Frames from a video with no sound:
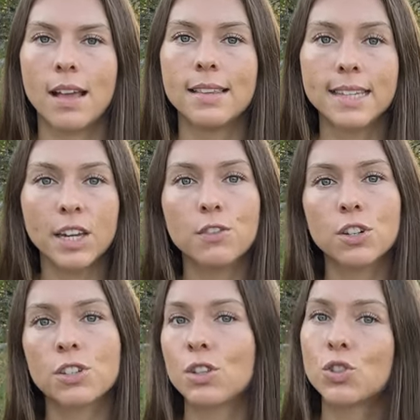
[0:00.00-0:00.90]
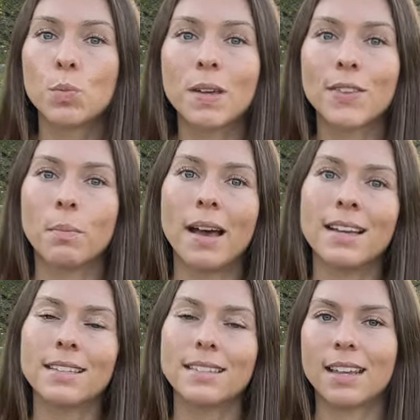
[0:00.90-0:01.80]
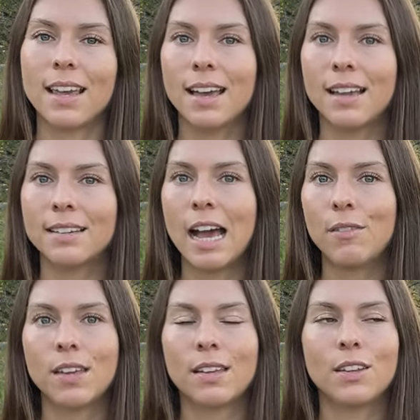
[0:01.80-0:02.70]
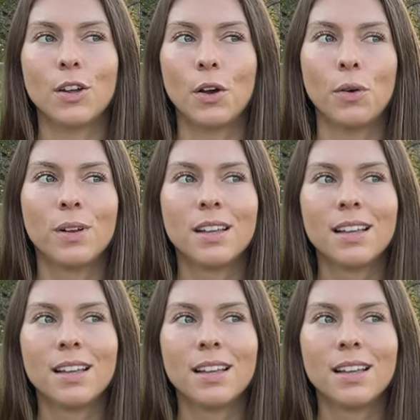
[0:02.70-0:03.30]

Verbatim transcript: instead of just assuming the best and having, you know,